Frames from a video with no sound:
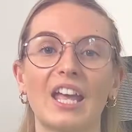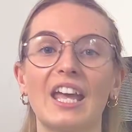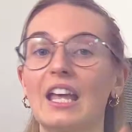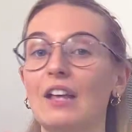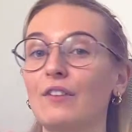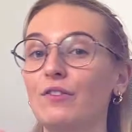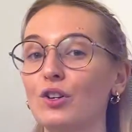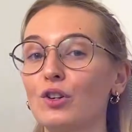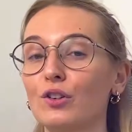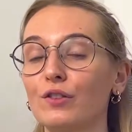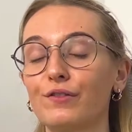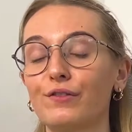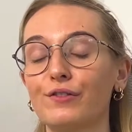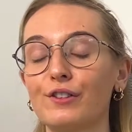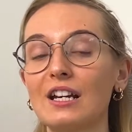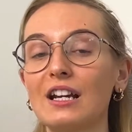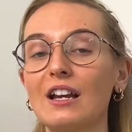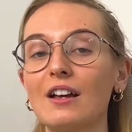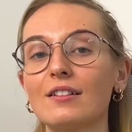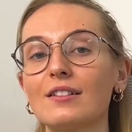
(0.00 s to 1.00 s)
If you're a
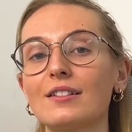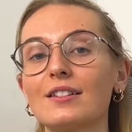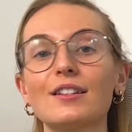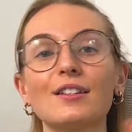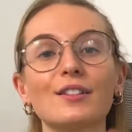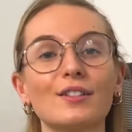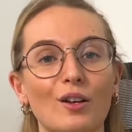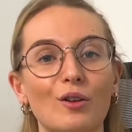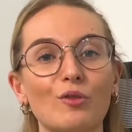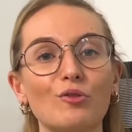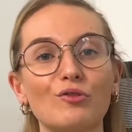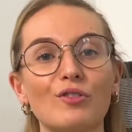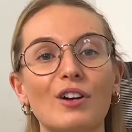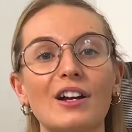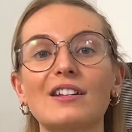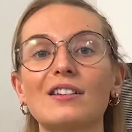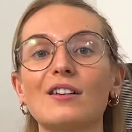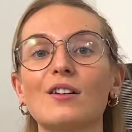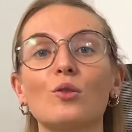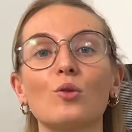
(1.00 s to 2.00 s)
freelancer, sole
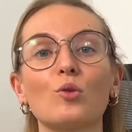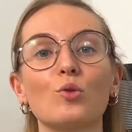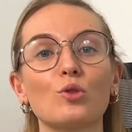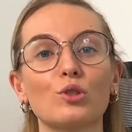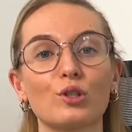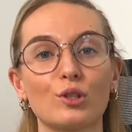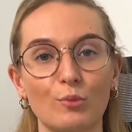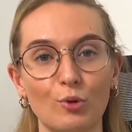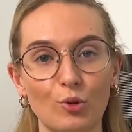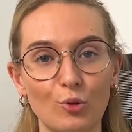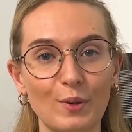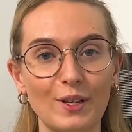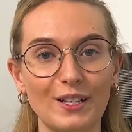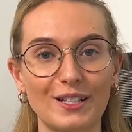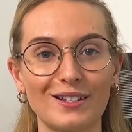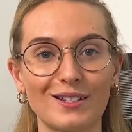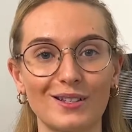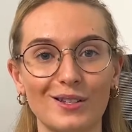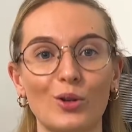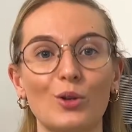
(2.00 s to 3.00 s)
trader or small
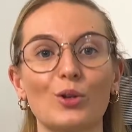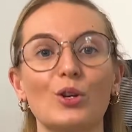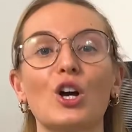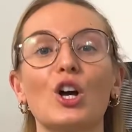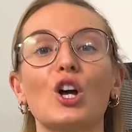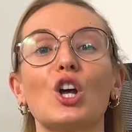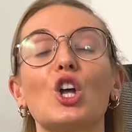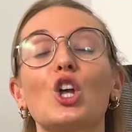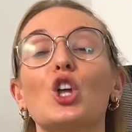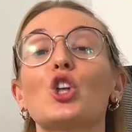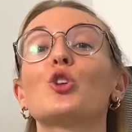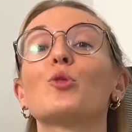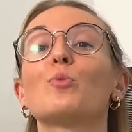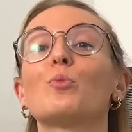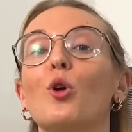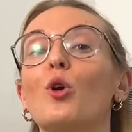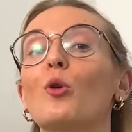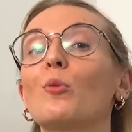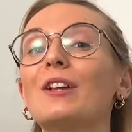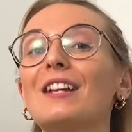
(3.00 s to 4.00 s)
business owner, you
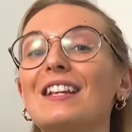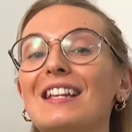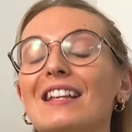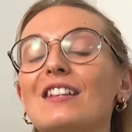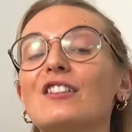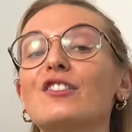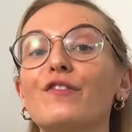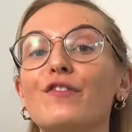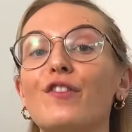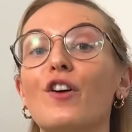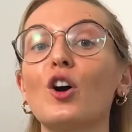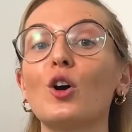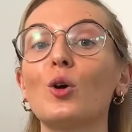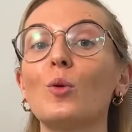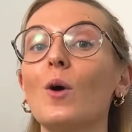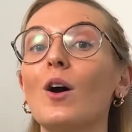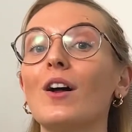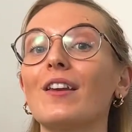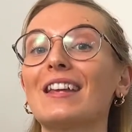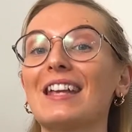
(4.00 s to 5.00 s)
probably need to file
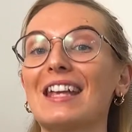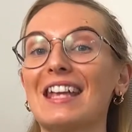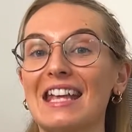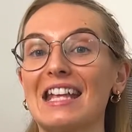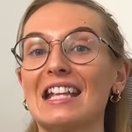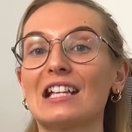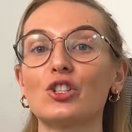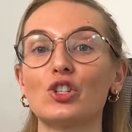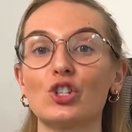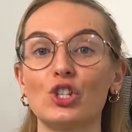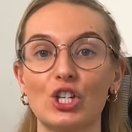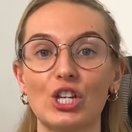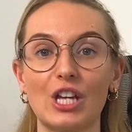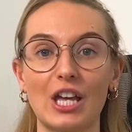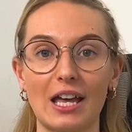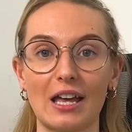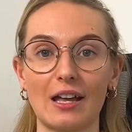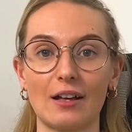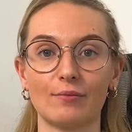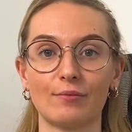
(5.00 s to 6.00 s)
one each
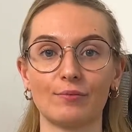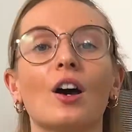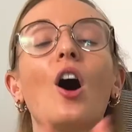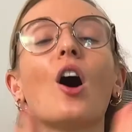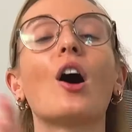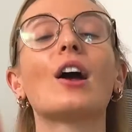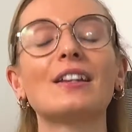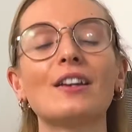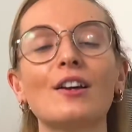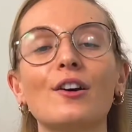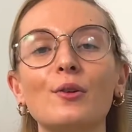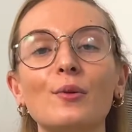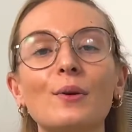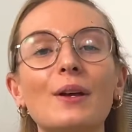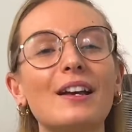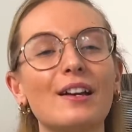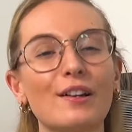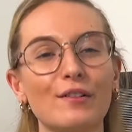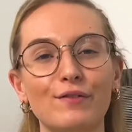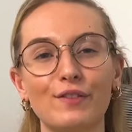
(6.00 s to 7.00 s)
year. I know
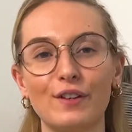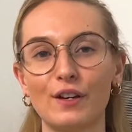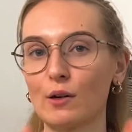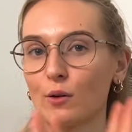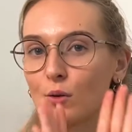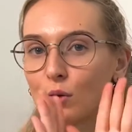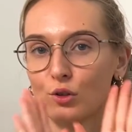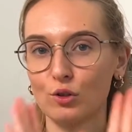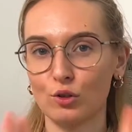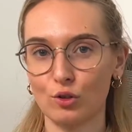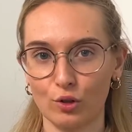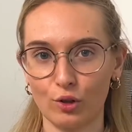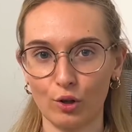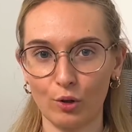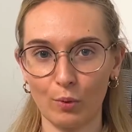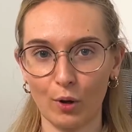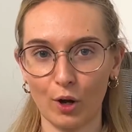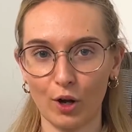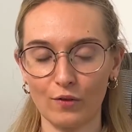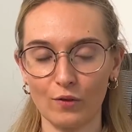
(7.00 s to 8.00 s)
it can feel
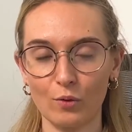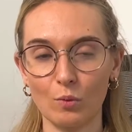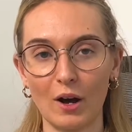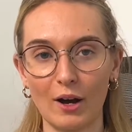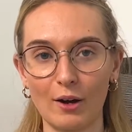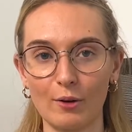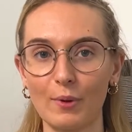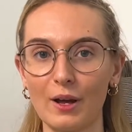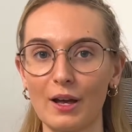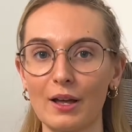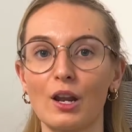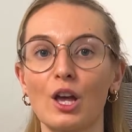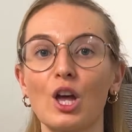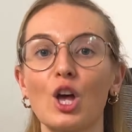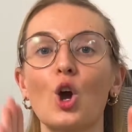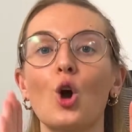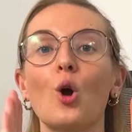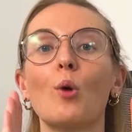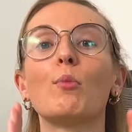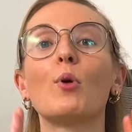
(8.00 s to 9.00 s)
super overwhelming,
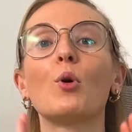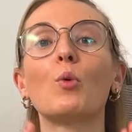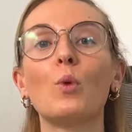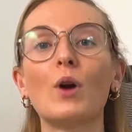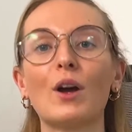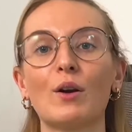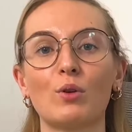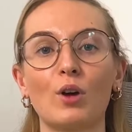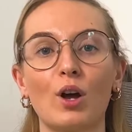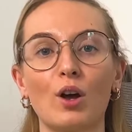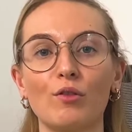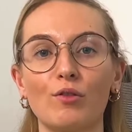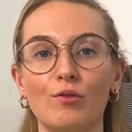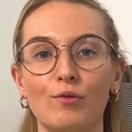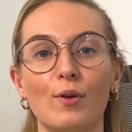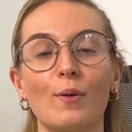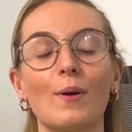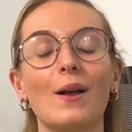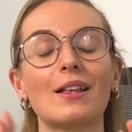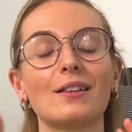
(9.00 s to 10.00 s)
but we'll go
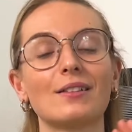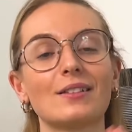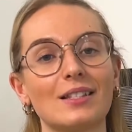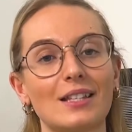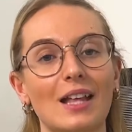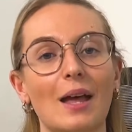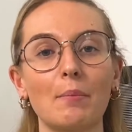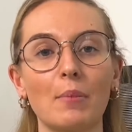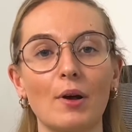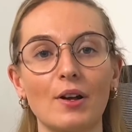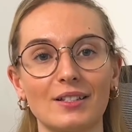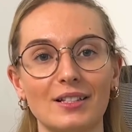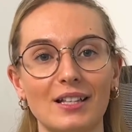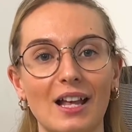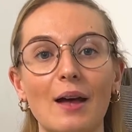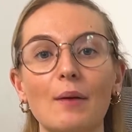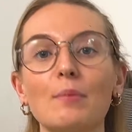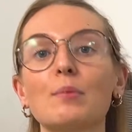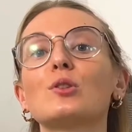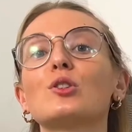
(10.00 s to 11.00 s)
through it step by
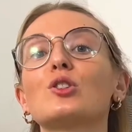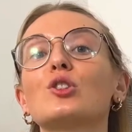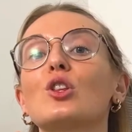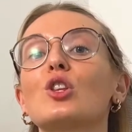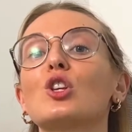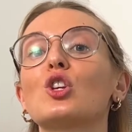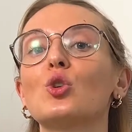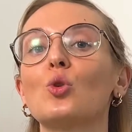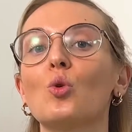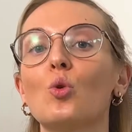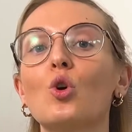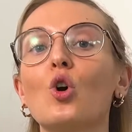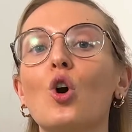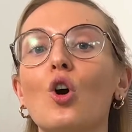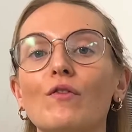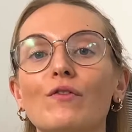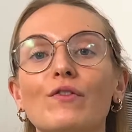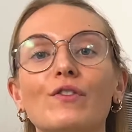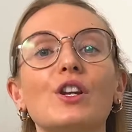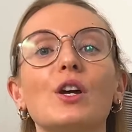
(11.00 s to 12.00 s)
step so that you're
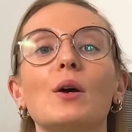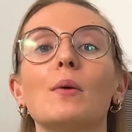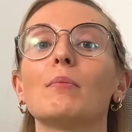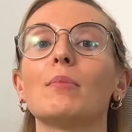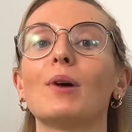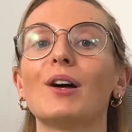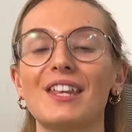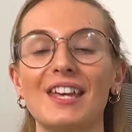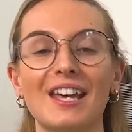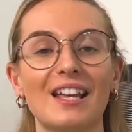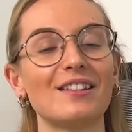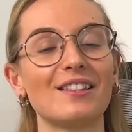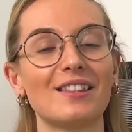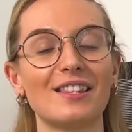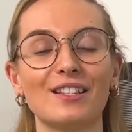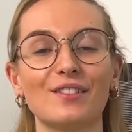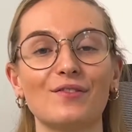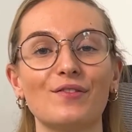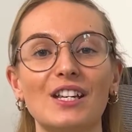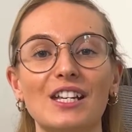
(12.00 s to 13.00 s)
confident by the end of
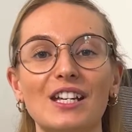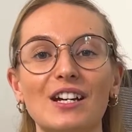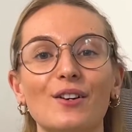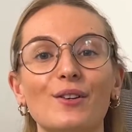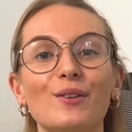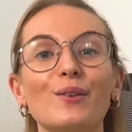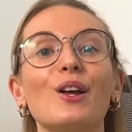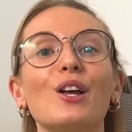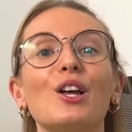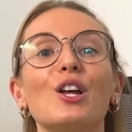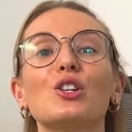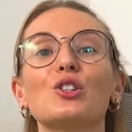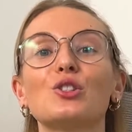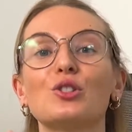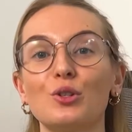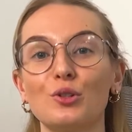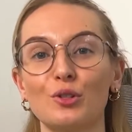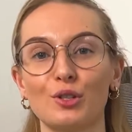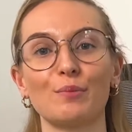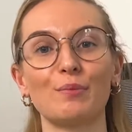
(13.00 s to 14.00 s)
this video
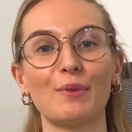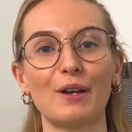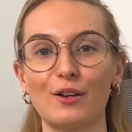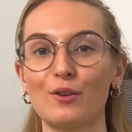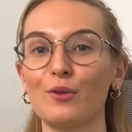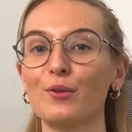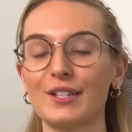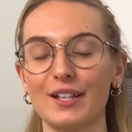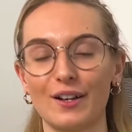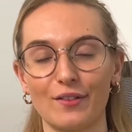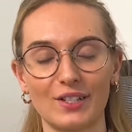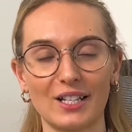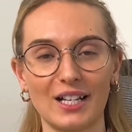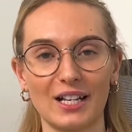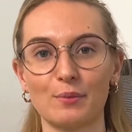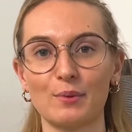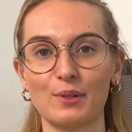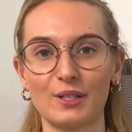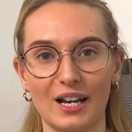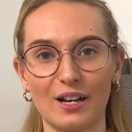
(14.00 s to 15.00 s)
to submit your
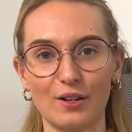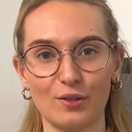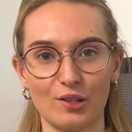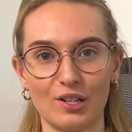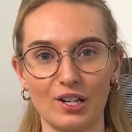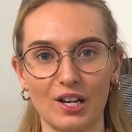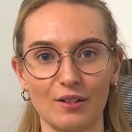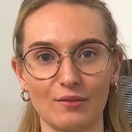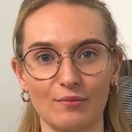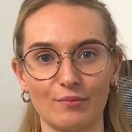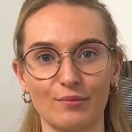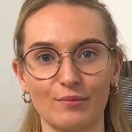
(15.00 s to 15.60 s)
self-assessment tax return.